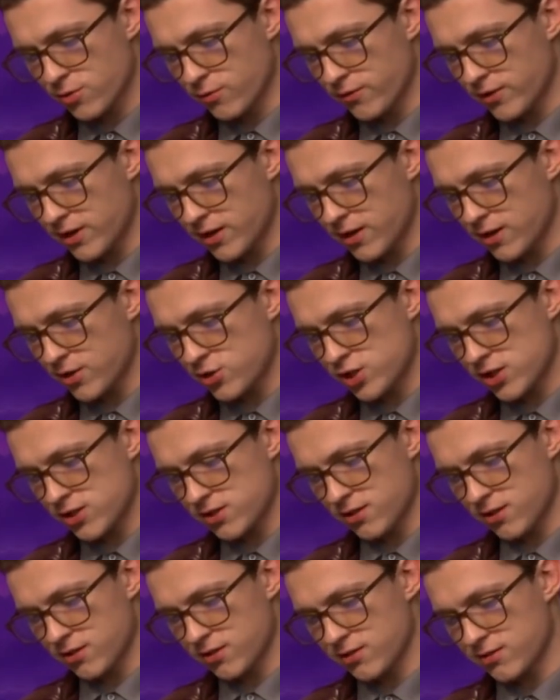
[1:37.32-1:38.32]
salt and vinegar, and cheese
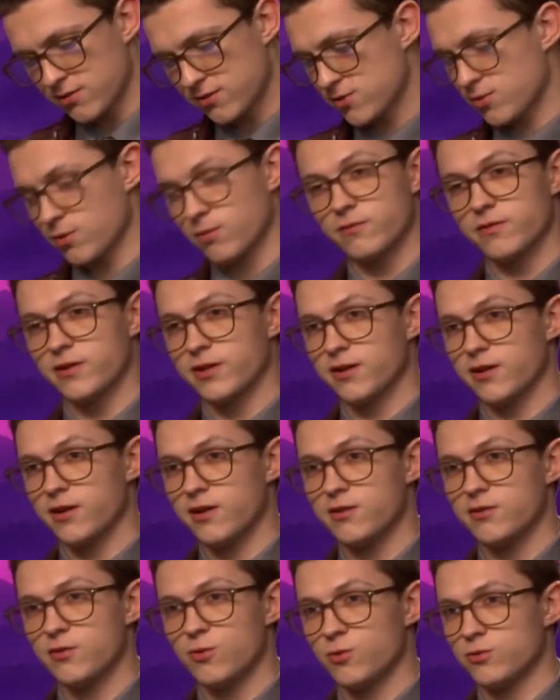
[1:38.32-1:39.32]
and onion. Salt and
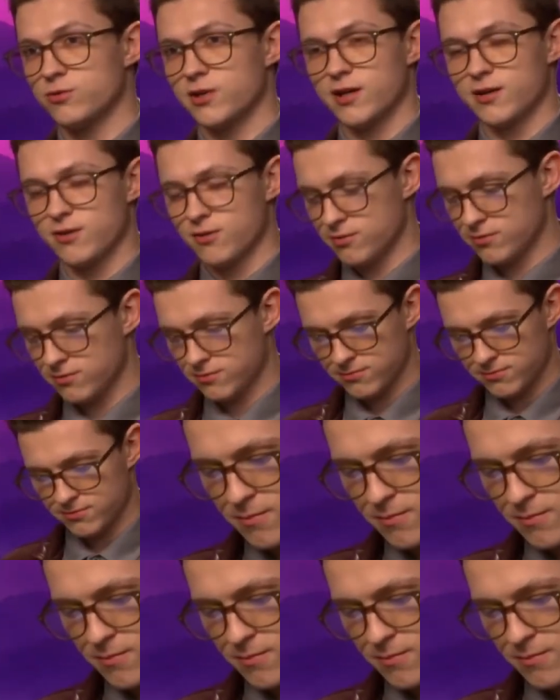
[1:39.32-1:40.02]
vinegar all day long.